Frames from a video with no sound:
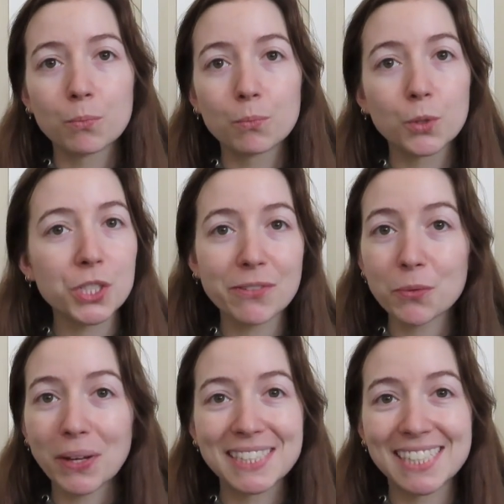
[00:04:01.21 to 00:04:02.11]
we'll just have
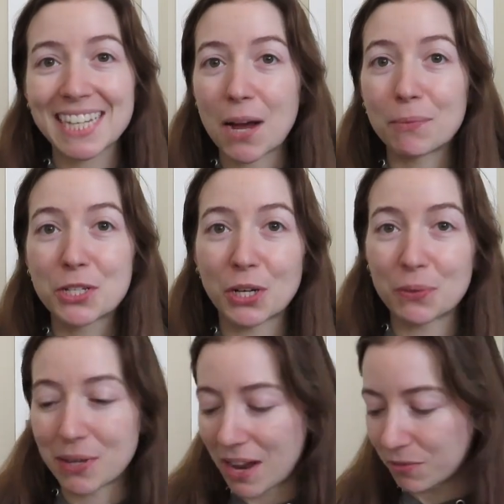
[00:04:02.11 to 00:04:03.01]
to wait and see how much
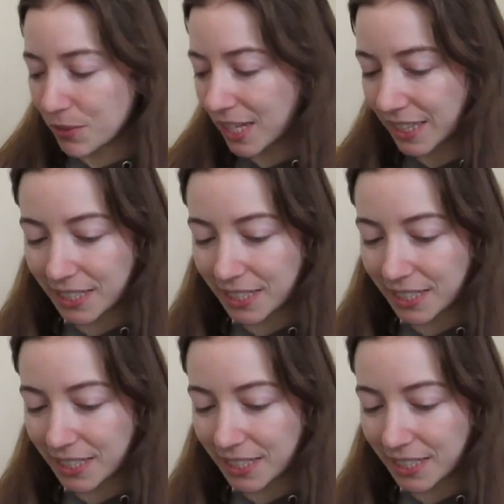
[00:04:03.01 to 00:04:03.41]
yarn we have when we get